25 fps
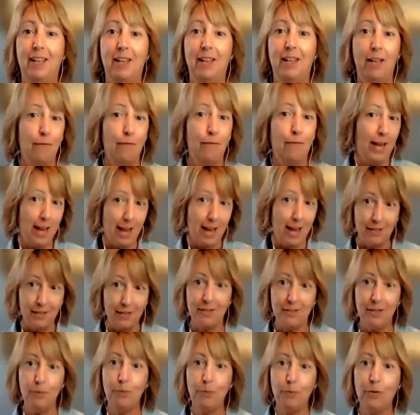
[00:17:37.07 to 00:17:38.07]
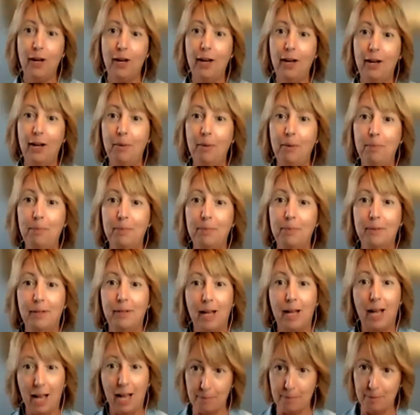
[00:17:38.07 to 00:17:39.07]
If I asked him for help,
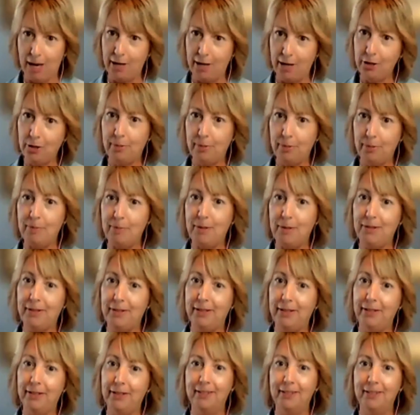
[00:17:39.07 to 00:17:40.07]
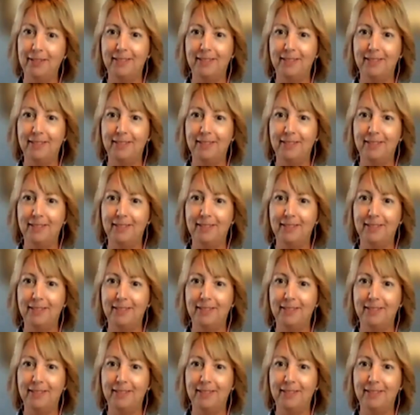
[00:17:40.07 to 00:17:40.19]
I'm not your babysitter.